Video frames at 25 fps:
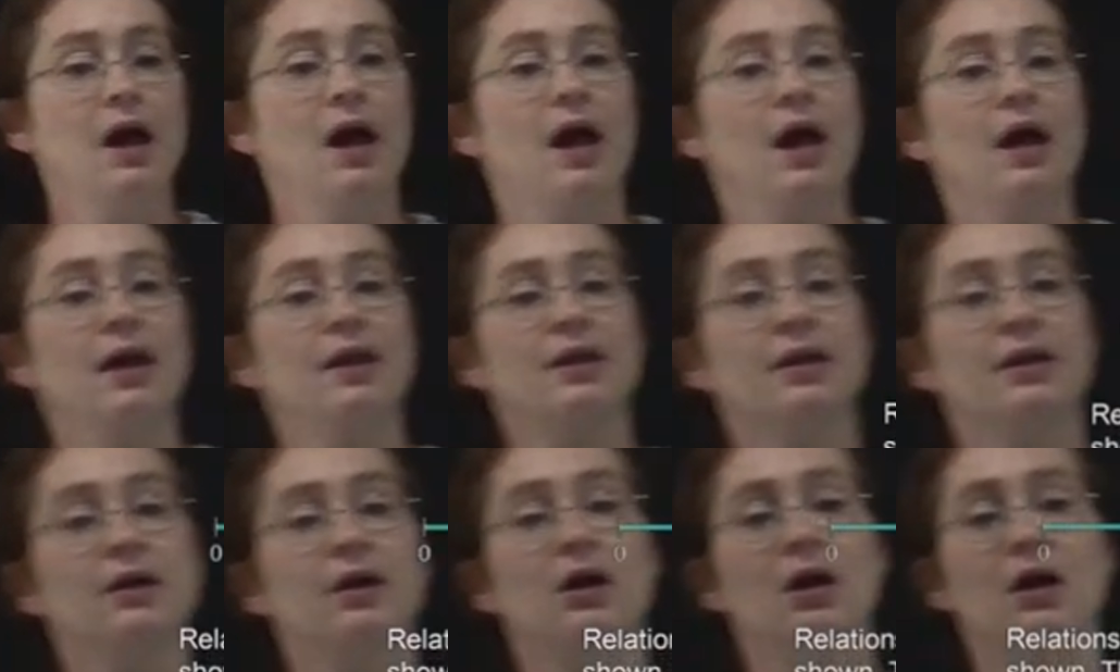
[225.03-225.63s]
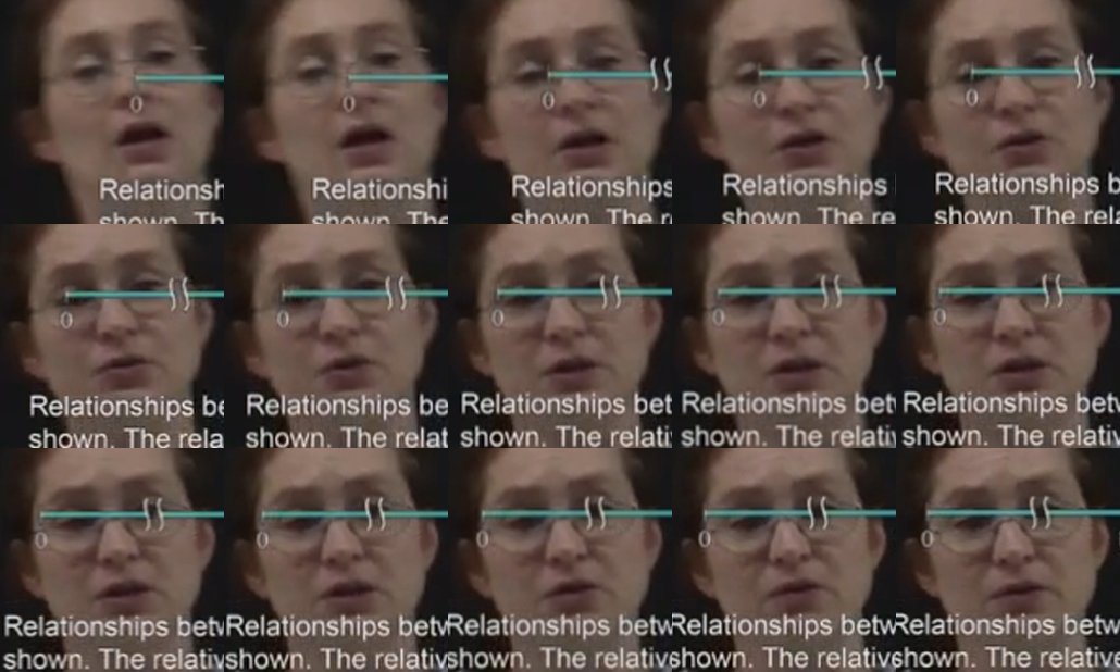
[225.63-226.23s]
And then
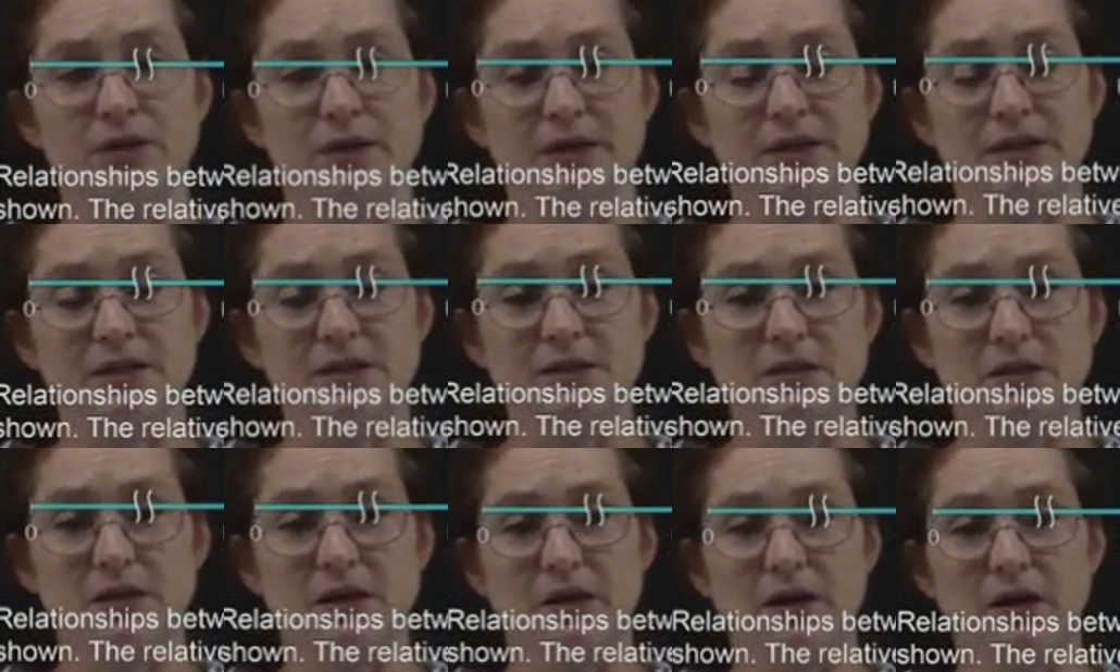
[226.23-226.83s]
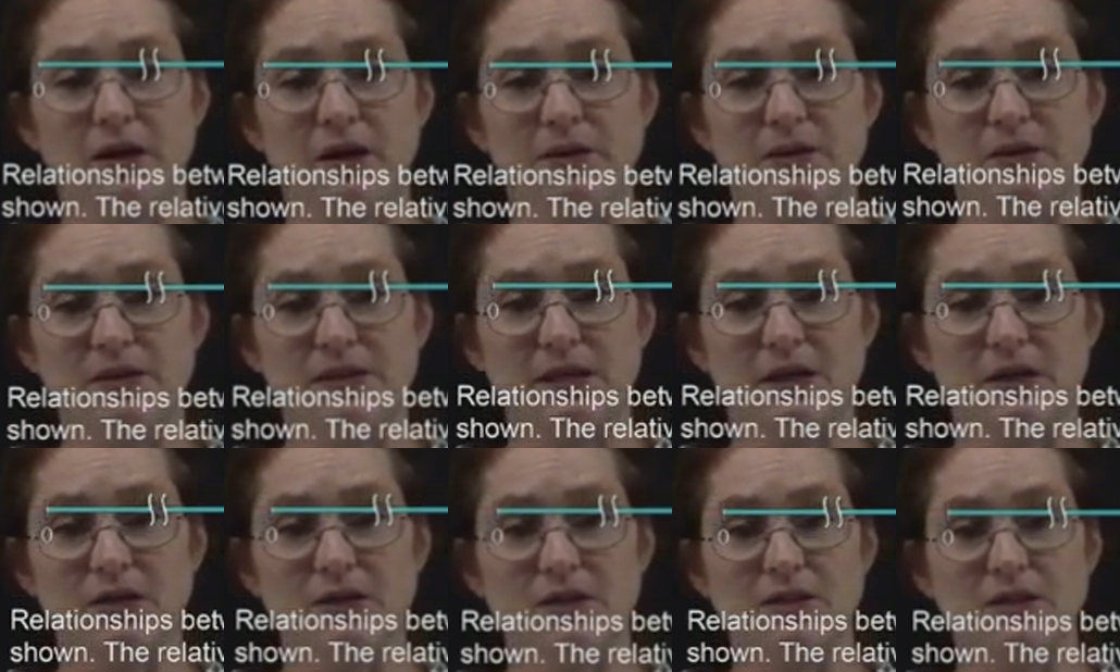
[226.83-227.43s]
100 degrees uh,
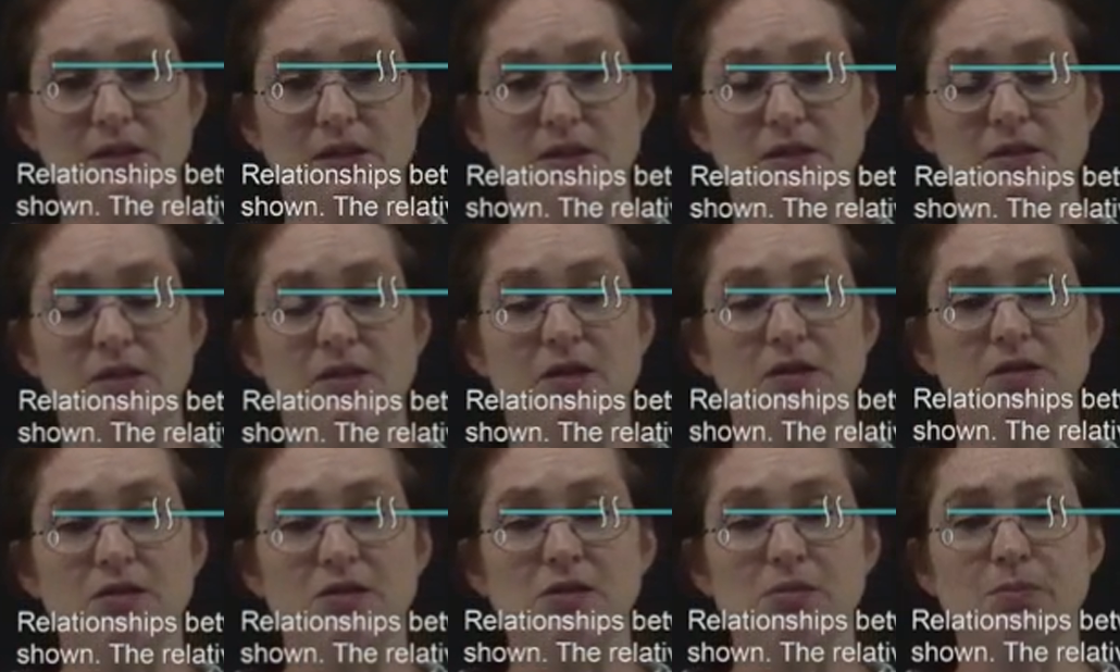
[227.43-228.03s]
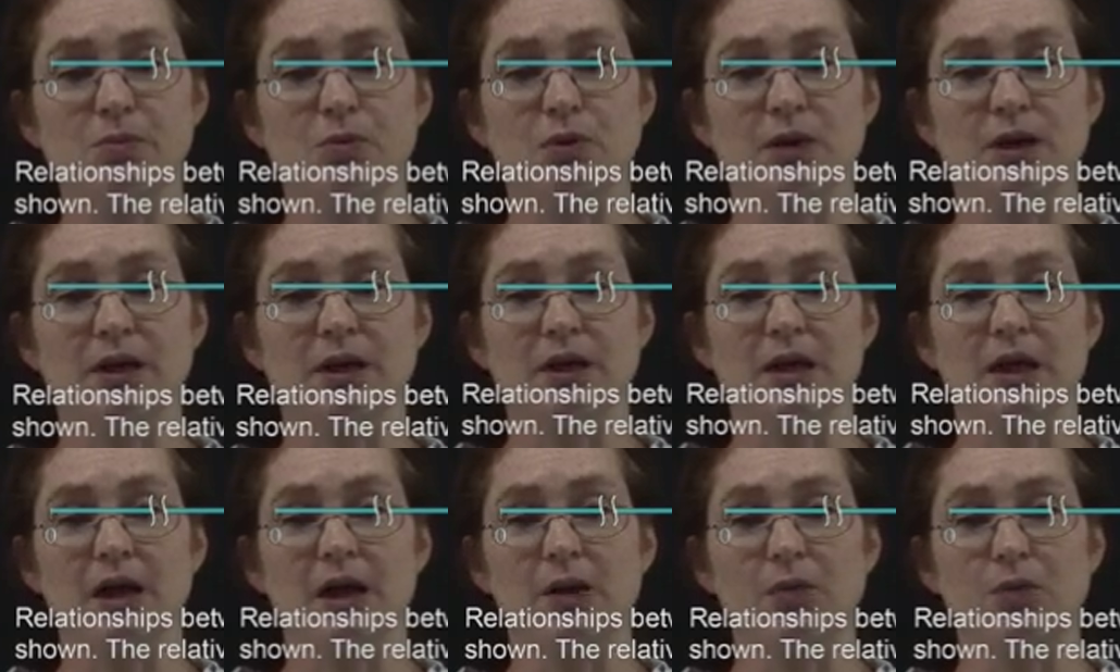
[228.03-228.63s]
Celsius is the point
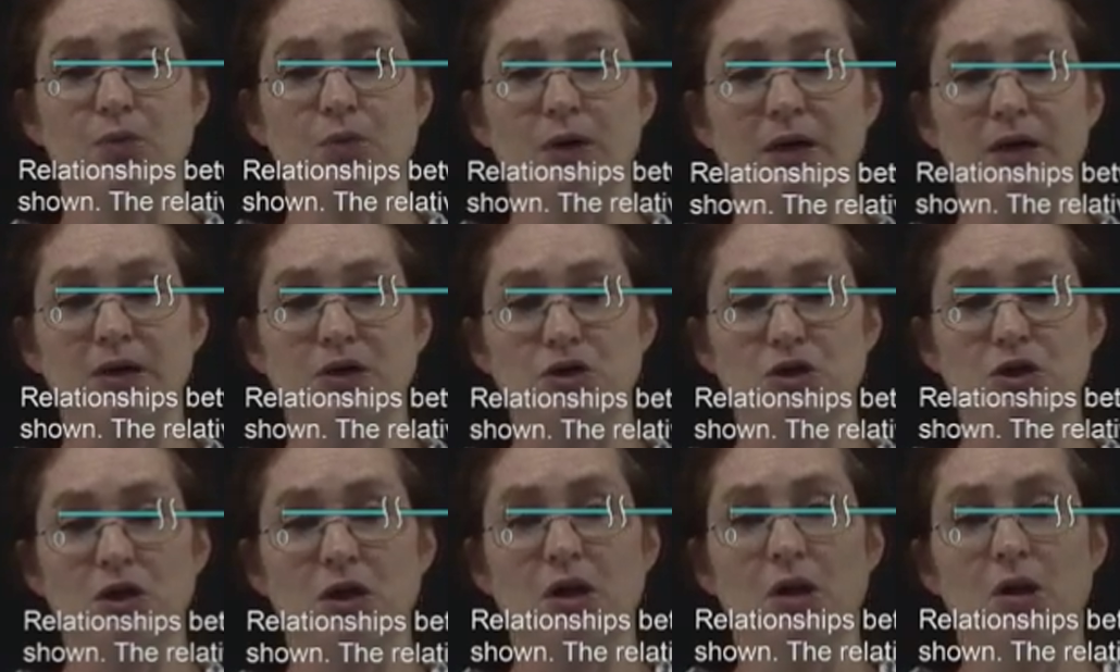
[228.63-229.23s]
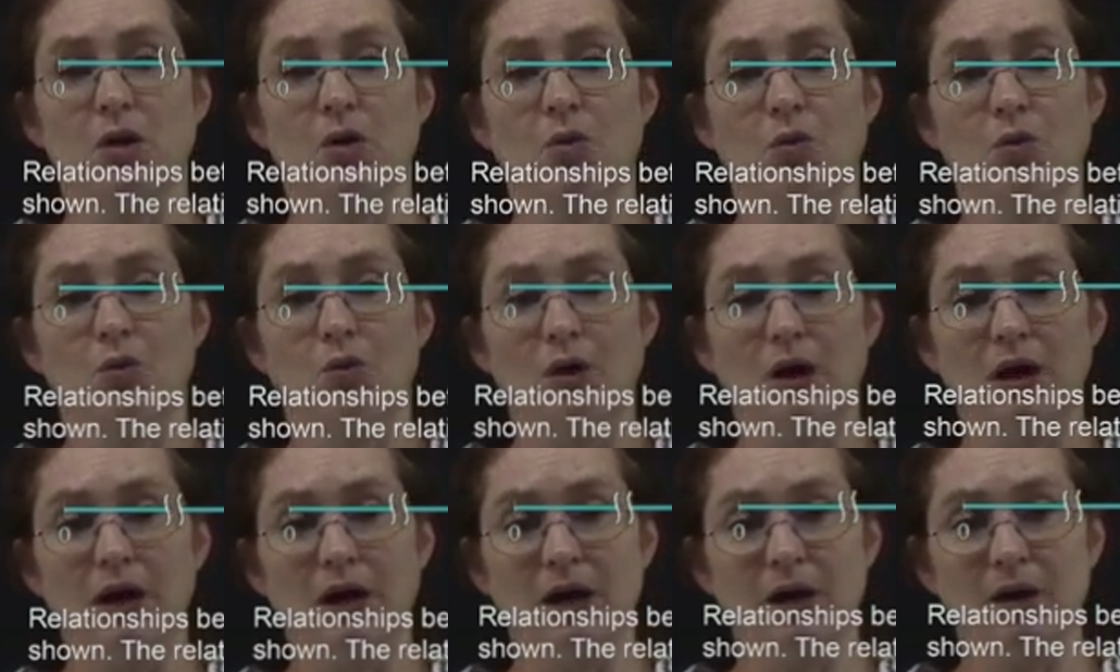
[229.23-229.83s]
at which
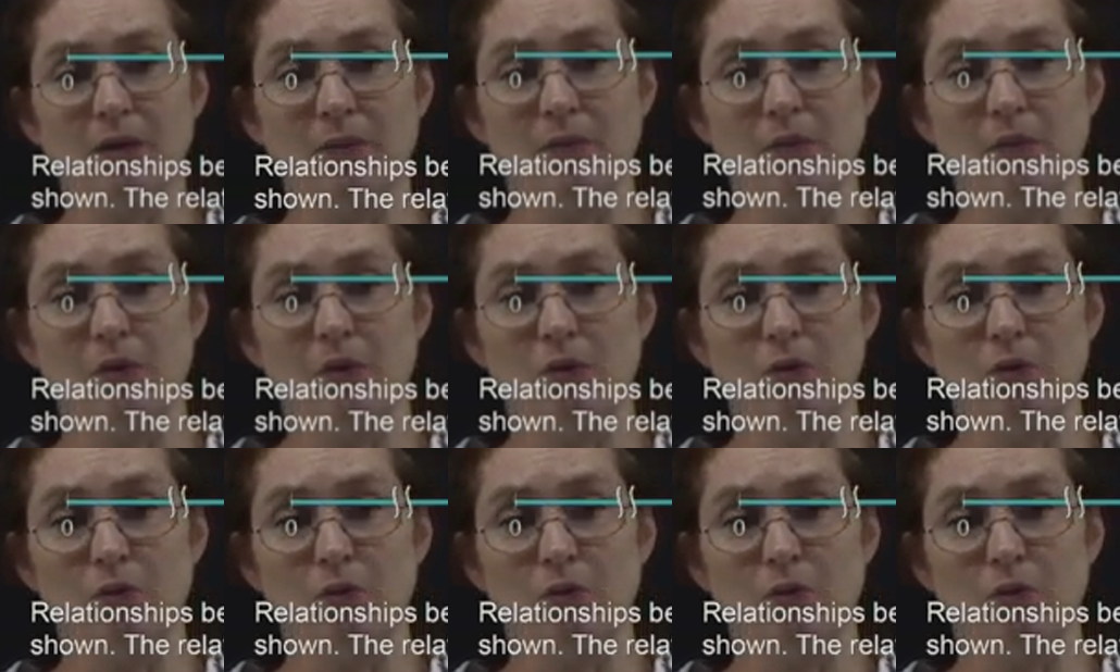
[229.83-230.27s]
um,